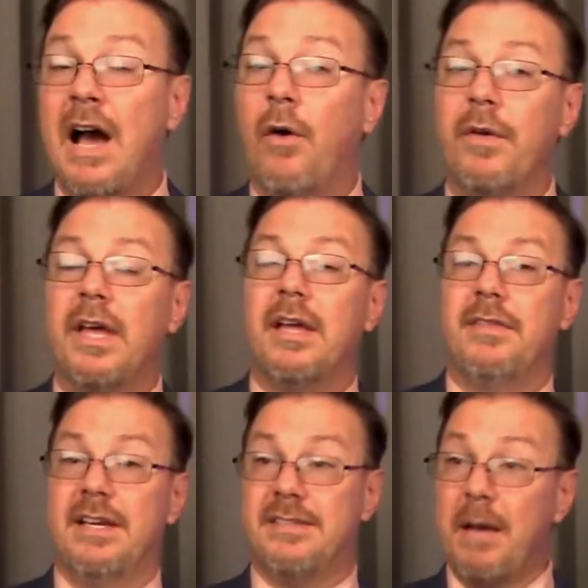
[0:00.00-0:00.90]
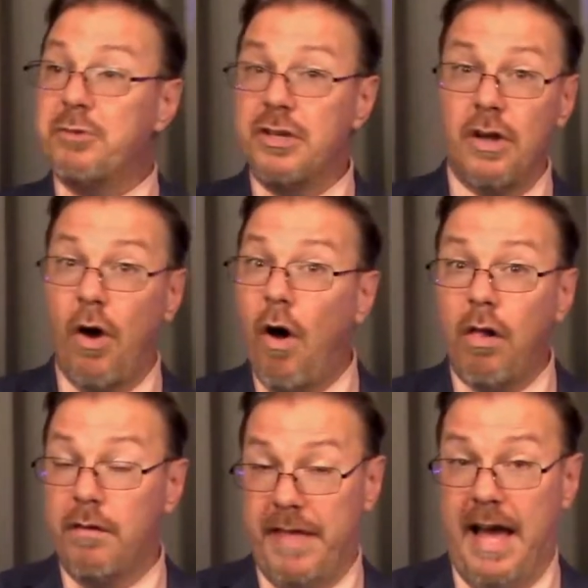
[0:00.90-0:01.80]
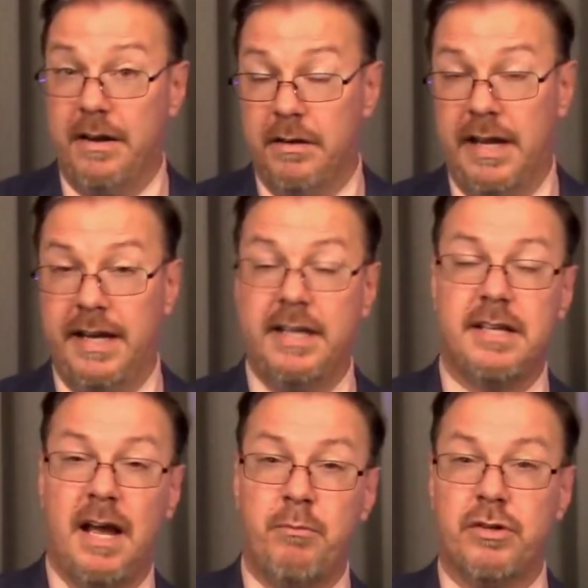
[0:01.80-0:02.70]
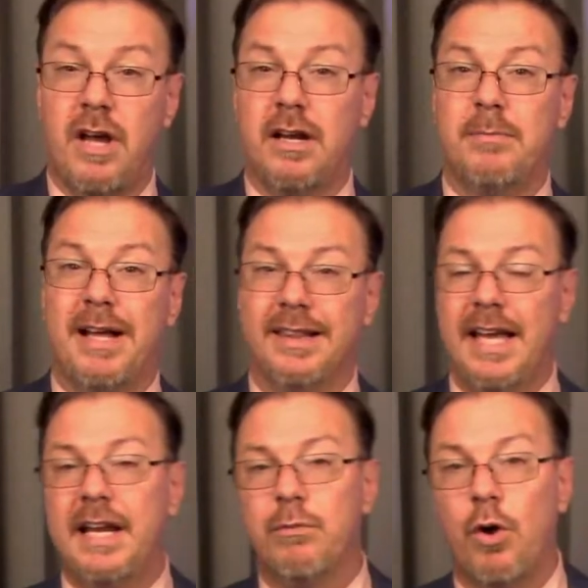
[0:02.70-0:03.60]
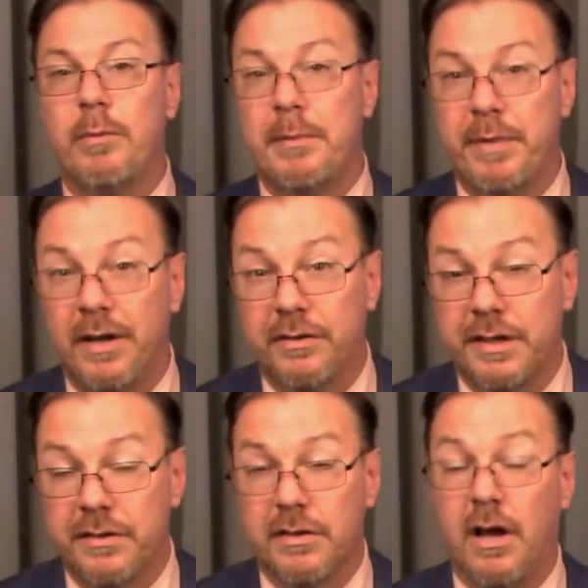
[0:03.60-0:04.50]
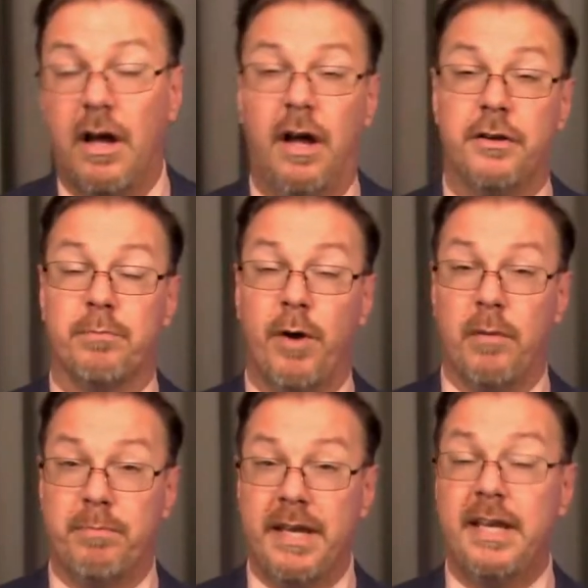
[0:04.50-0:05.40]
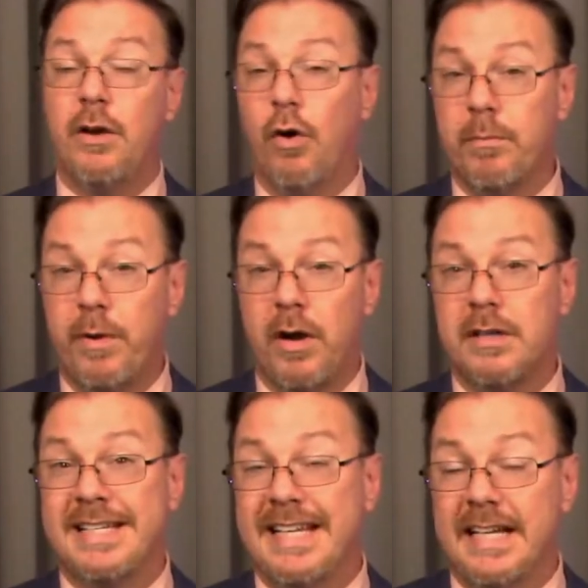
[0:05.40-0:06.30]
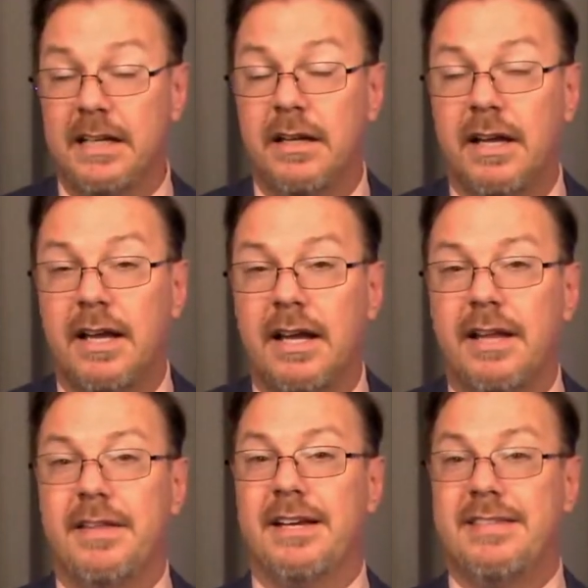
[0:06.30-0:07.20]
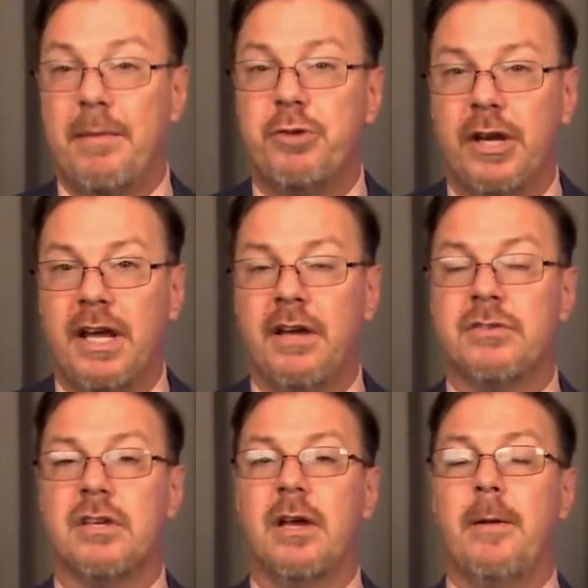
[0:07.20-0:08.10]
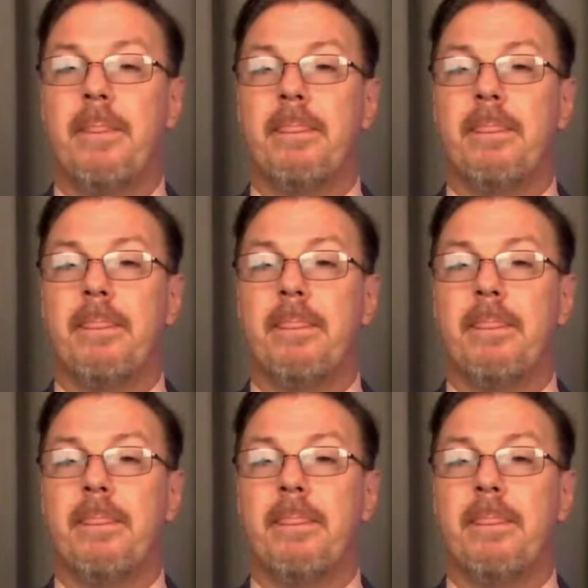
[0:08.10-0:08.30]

Now, the exception to all of that, anytime we're talking about late enrollment penalties under Part B or Part D, the exception is